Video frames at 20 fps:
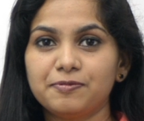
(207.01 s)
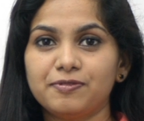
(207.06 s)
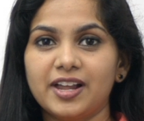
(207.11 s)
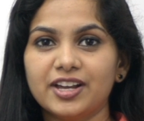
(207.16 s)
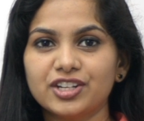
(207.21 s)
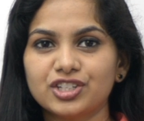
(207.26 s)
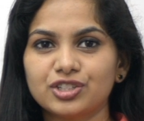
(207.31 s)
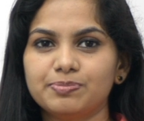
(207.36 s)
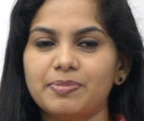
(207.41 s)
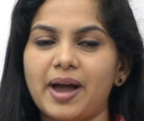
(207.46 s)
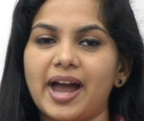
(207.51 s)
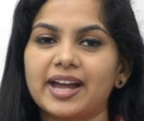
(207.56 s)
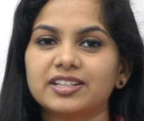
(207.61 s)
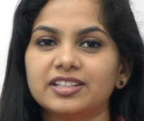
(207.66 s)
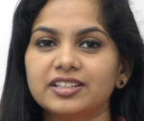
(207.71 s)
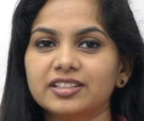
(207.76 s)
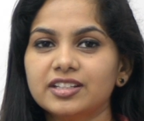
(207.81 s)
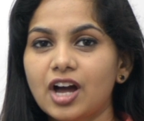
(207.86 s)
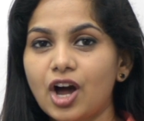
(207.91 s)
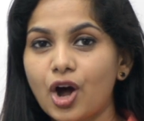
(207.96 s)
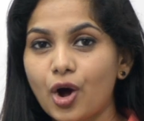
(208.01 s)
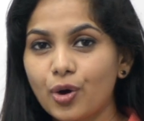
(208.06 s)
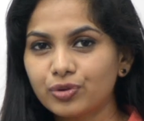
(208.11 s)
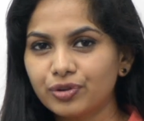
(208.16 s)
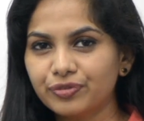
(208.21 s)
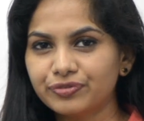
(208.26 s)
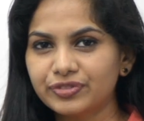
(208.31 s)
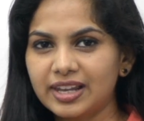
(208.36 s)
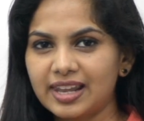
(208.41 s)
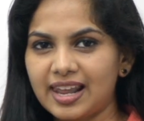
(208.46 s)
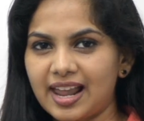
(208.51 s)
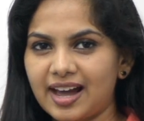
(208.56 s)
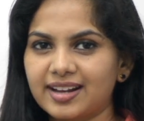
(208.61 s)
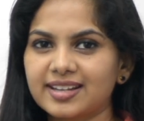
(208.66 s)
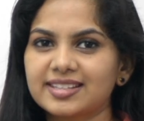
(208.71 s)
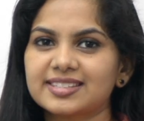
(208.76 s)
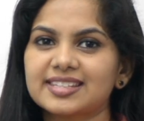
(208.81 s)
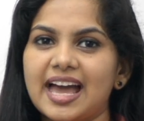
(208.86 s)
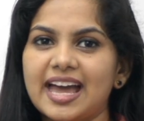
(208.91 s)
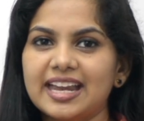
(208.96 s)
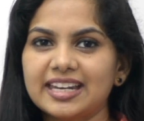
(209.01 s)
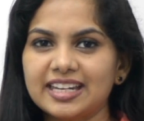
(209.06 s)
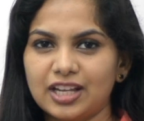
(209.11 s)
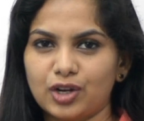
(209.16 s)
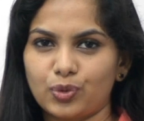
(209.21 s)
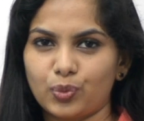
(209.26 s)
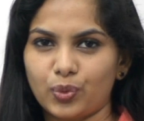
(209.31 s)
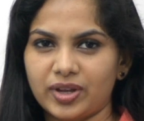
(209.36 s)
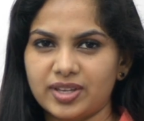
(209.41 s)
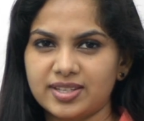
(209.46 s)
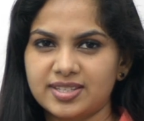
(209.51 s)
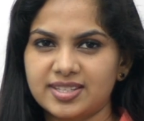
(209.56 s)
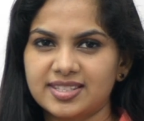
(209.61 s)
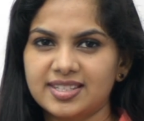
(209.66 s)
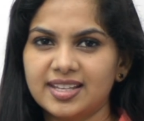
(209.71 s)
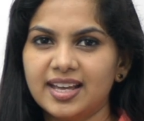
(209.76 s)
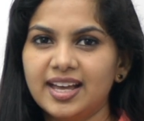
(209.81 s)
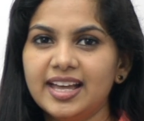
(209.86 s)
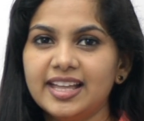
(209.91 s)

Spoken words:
flush bacteria out of the lungs and airways.